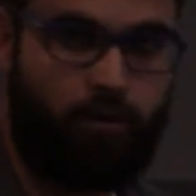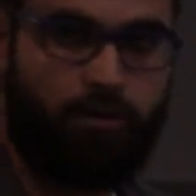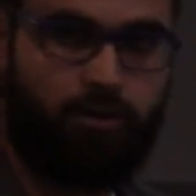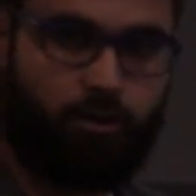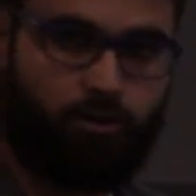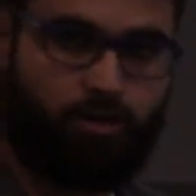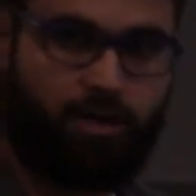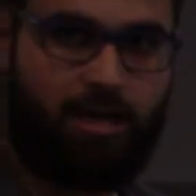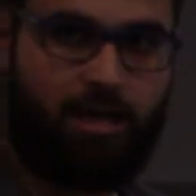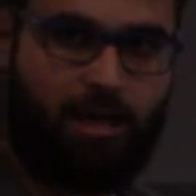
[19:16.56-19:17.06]
it,
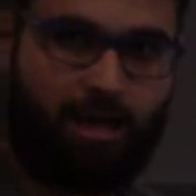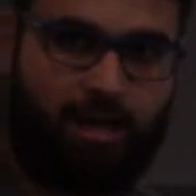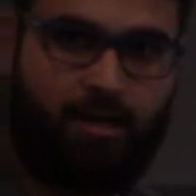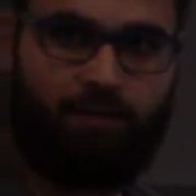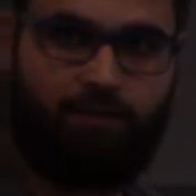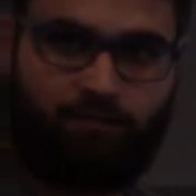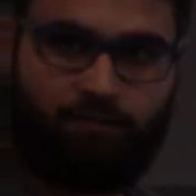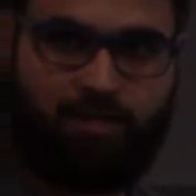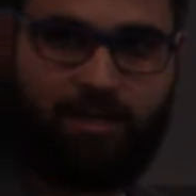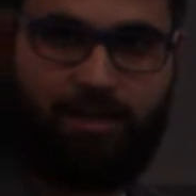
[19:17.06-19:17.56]
there's
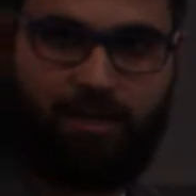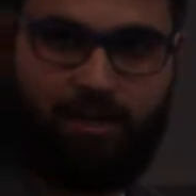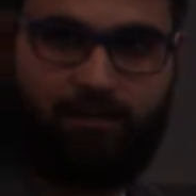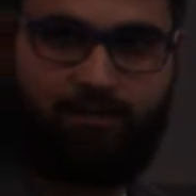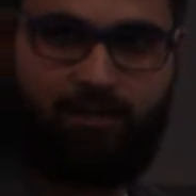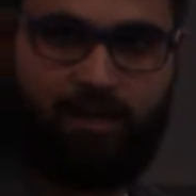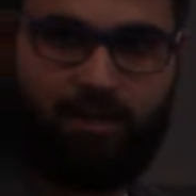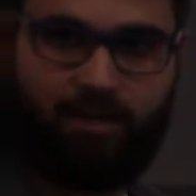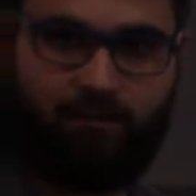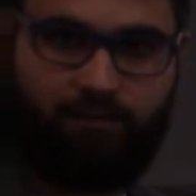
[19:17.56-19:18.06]
alif ta
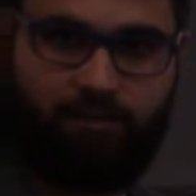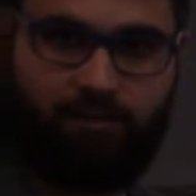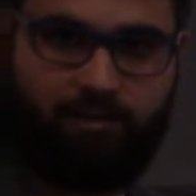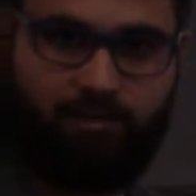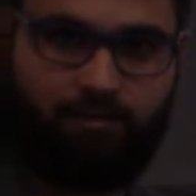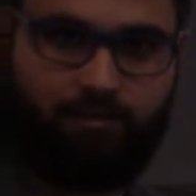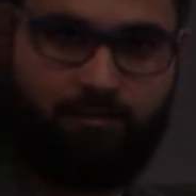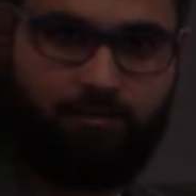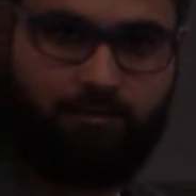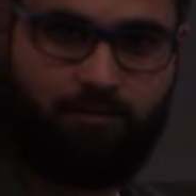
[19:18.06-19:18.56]
at the end of
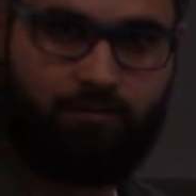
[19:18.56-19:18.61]
it.